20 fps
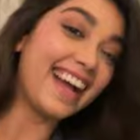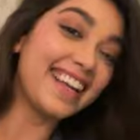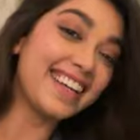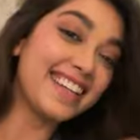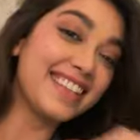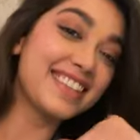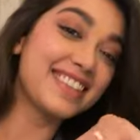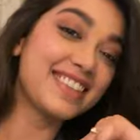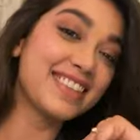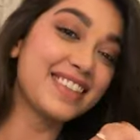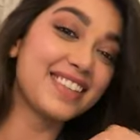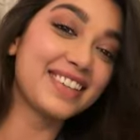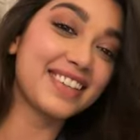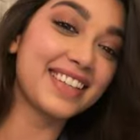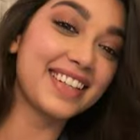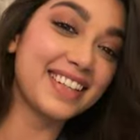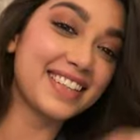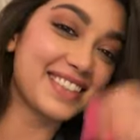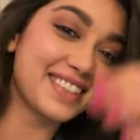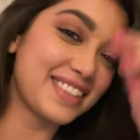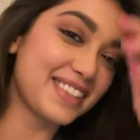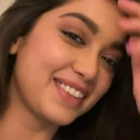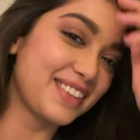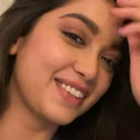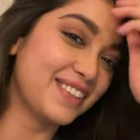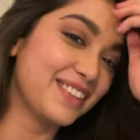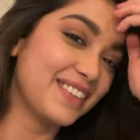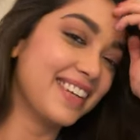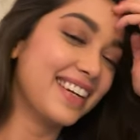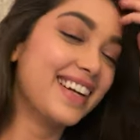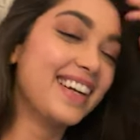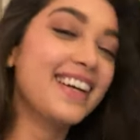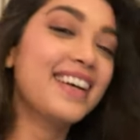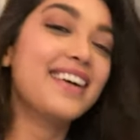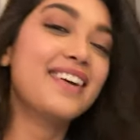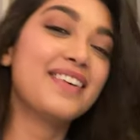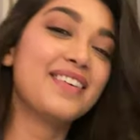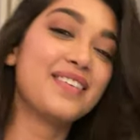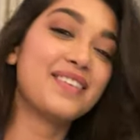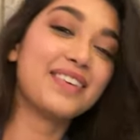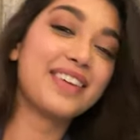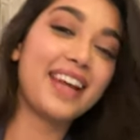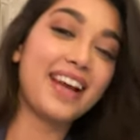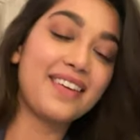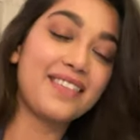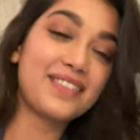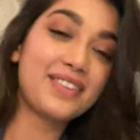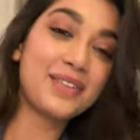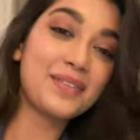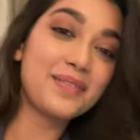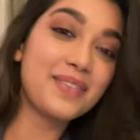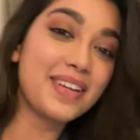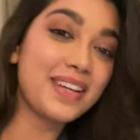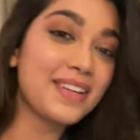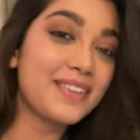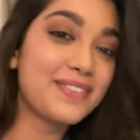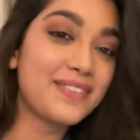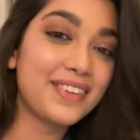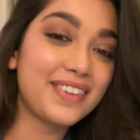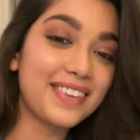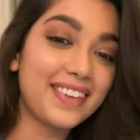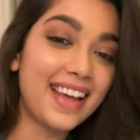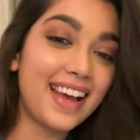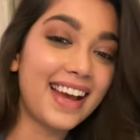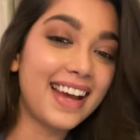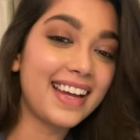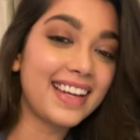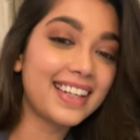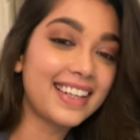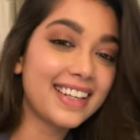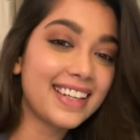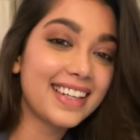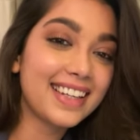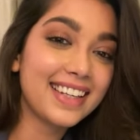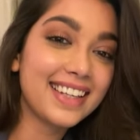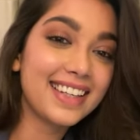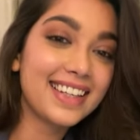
I need to look at you. We have to meet for that.